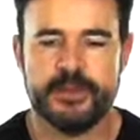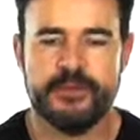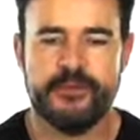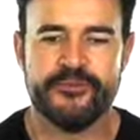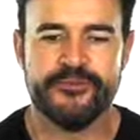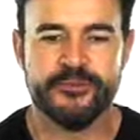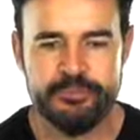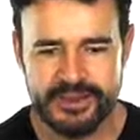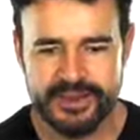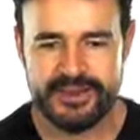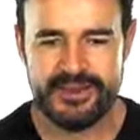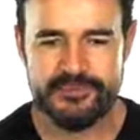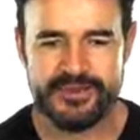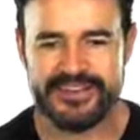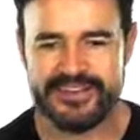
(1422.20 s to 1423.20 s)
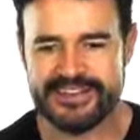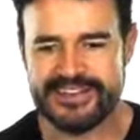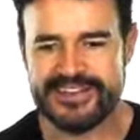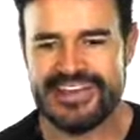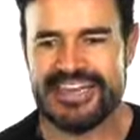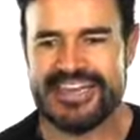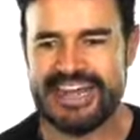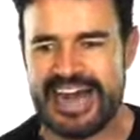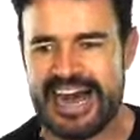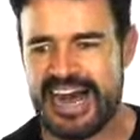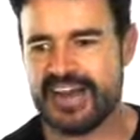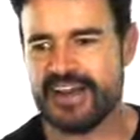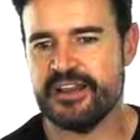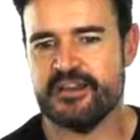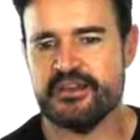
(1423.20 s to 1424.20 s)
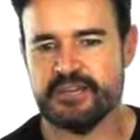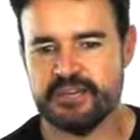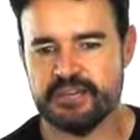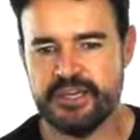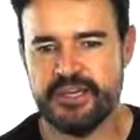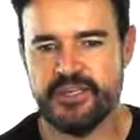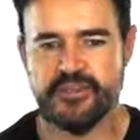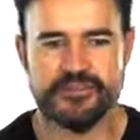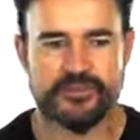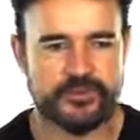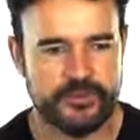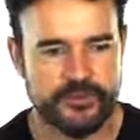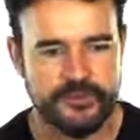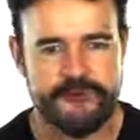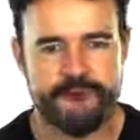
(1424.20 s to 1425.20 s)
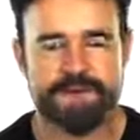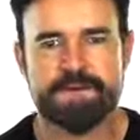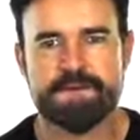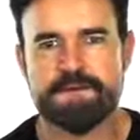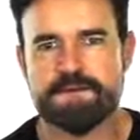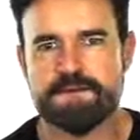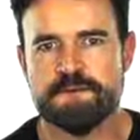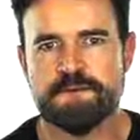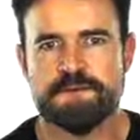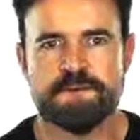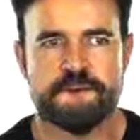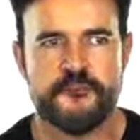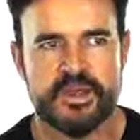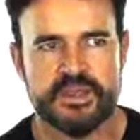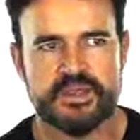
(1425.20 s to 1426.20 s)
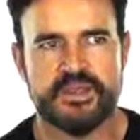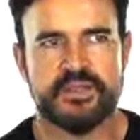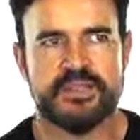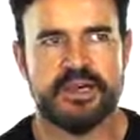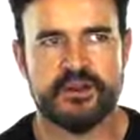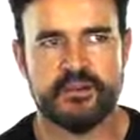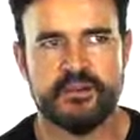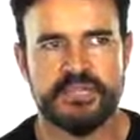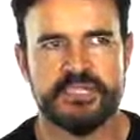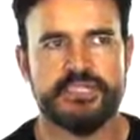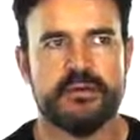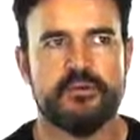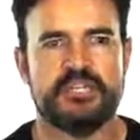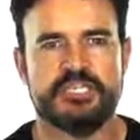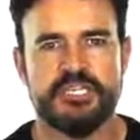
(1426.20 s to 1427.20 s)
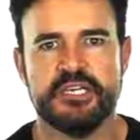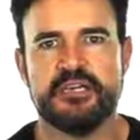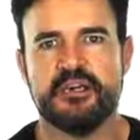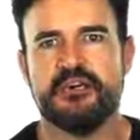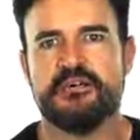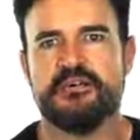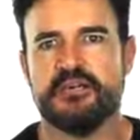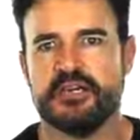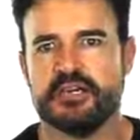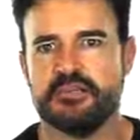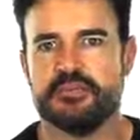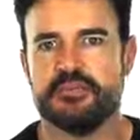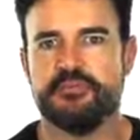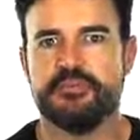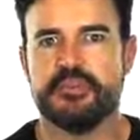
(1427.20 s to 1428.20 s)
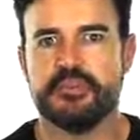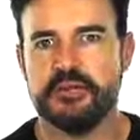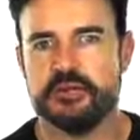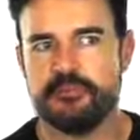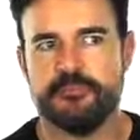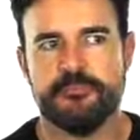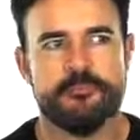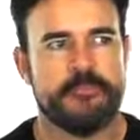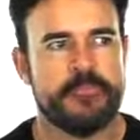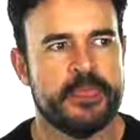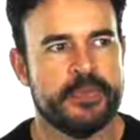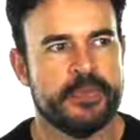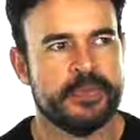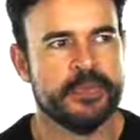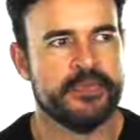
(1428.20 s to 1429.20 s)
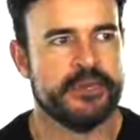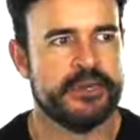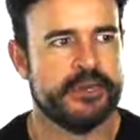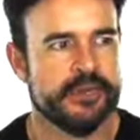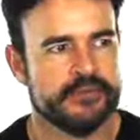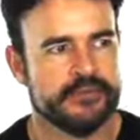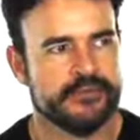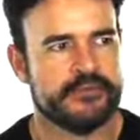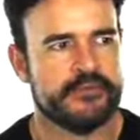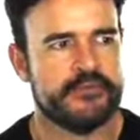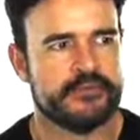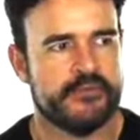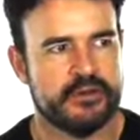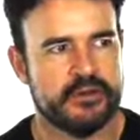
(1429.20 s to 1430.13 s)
Also, pick up is ligar, okay? So, intentar conquistar una chica, all right? So, pick up. Yes.